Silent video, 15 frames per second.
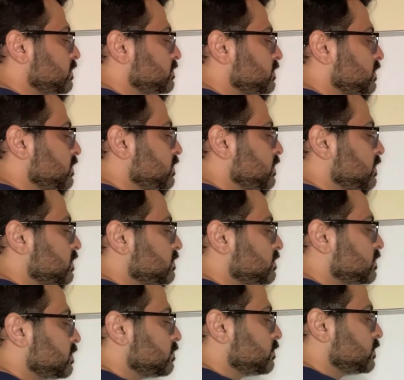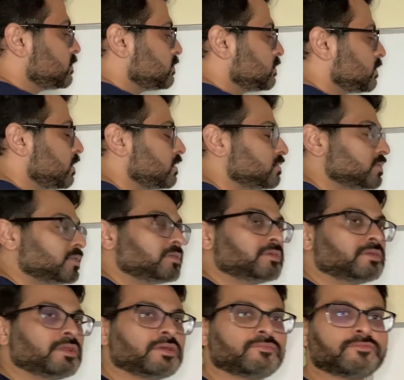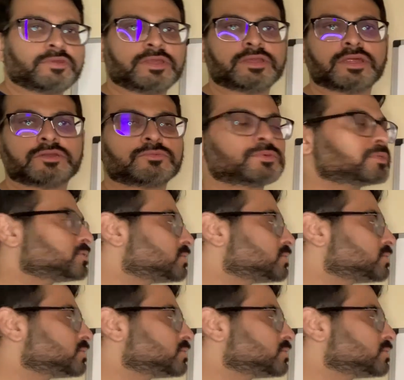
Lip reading: a CDN service, Content Delivery Network